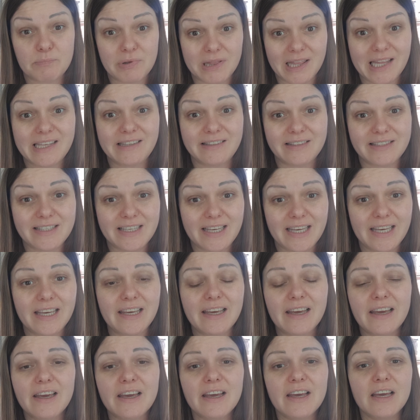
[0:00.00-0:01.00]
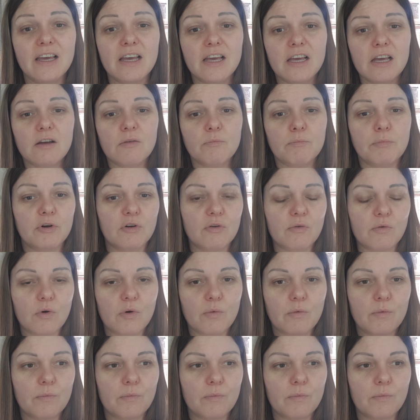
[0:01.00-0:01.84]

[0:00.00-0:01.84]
plenty, but